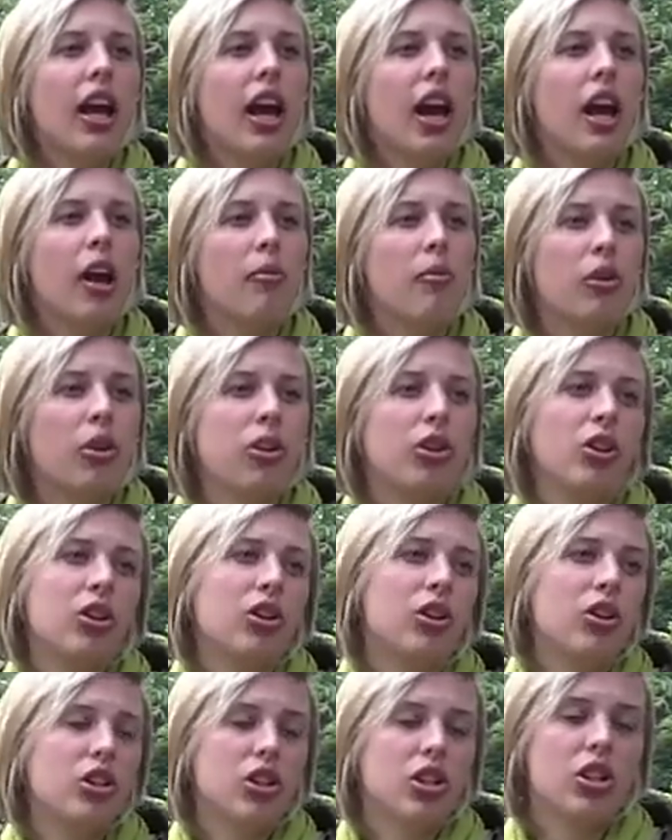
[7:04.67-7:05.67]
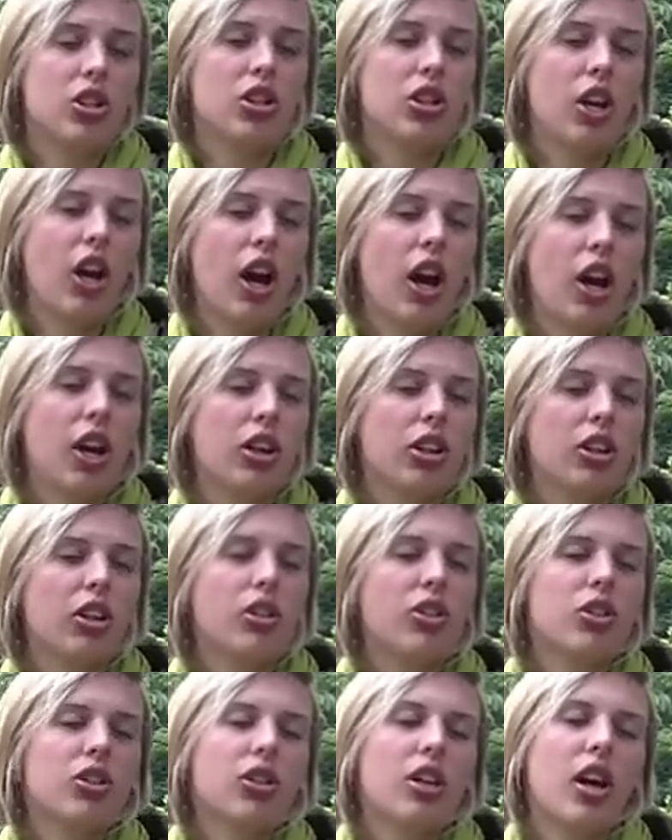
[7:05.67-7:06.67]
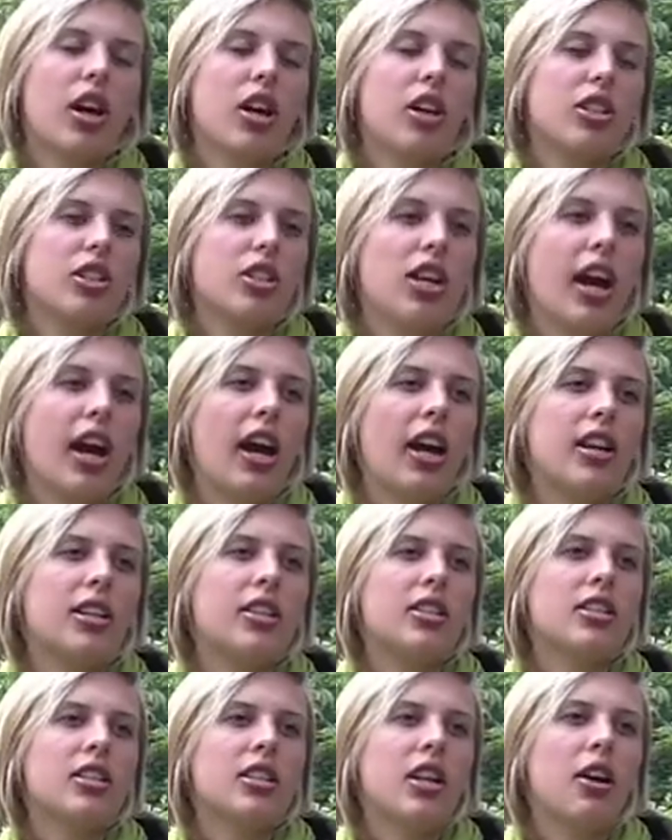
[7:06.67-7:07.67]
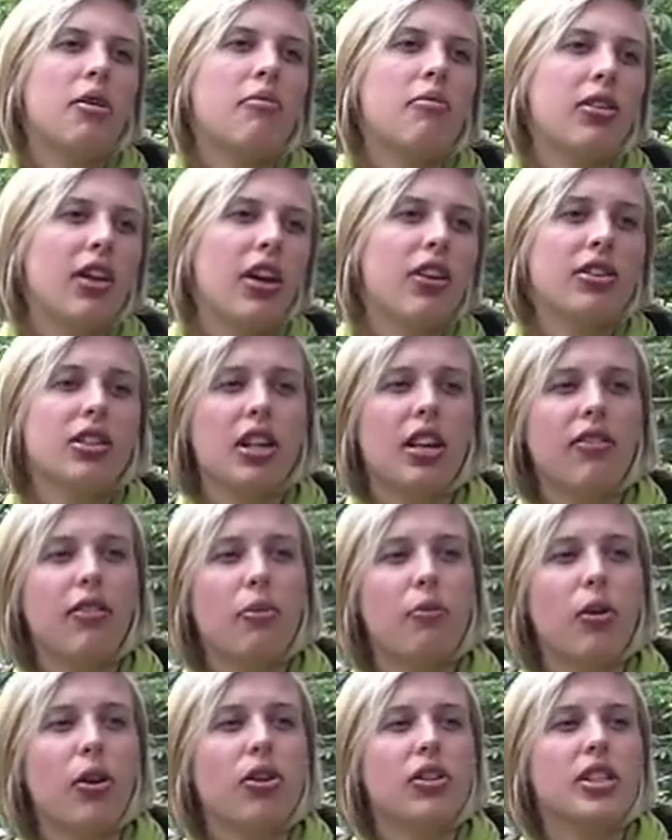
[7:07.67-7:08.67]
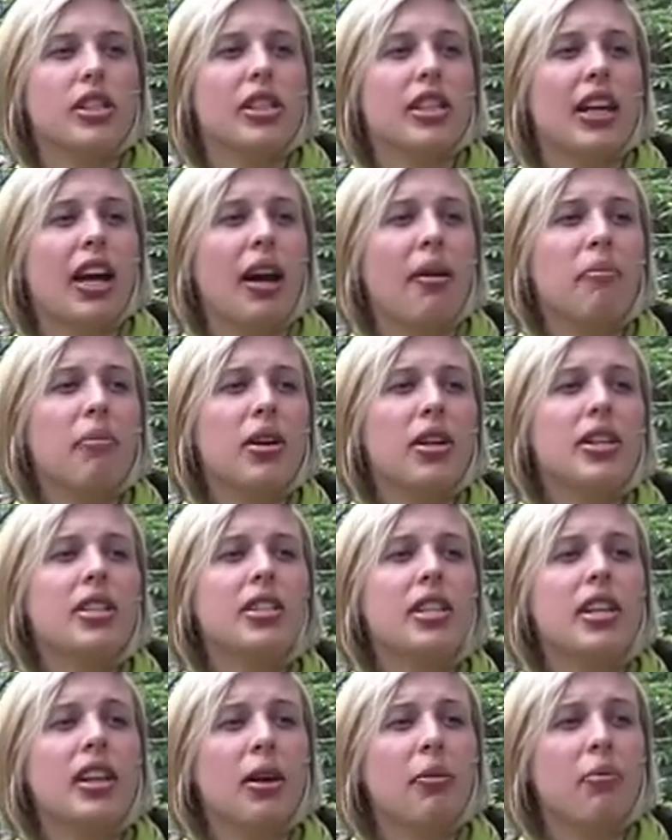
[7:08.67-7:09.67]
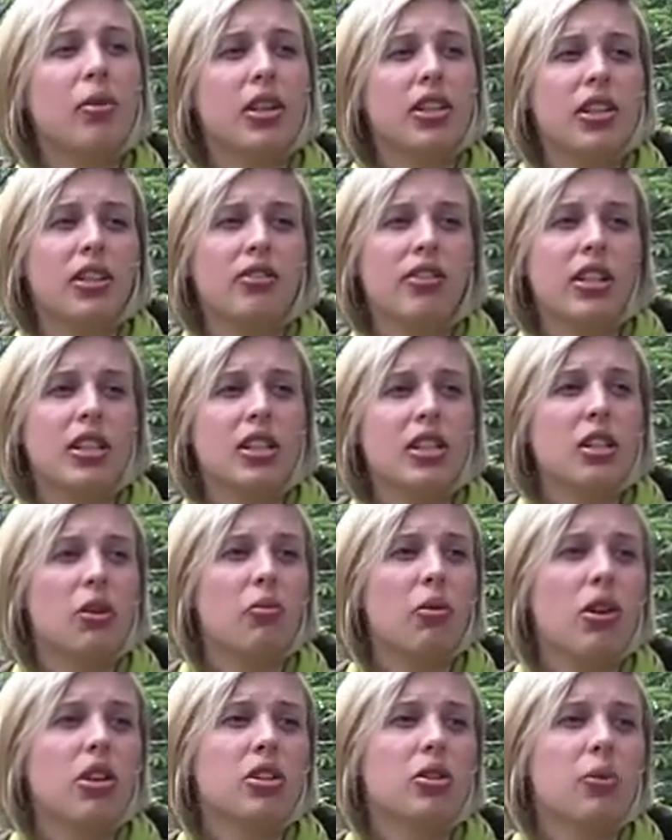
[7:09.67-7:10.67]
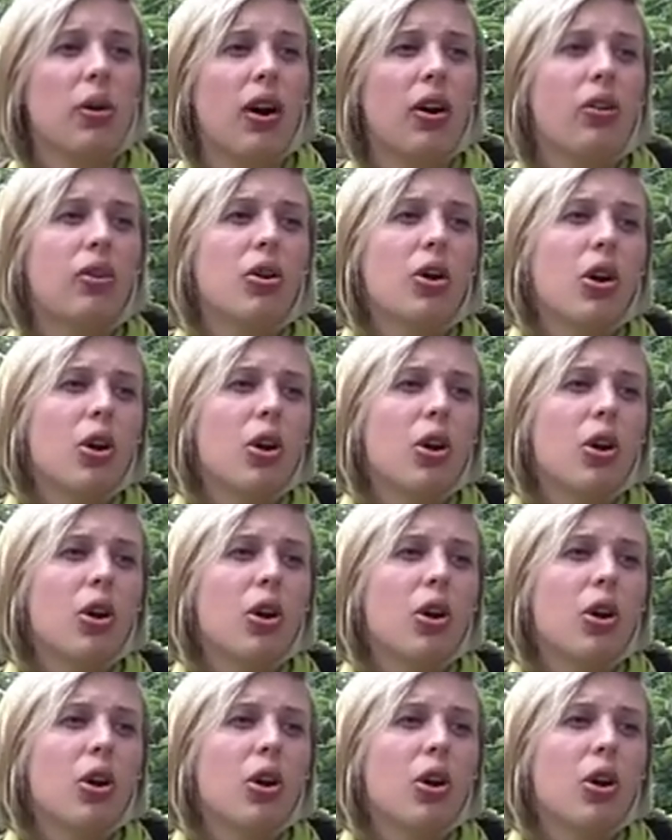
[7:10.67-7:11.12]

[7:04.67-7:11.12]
um, who you can just uh, Google search and um, they'll deliver boxes to campus and they're pretty reasonable as well,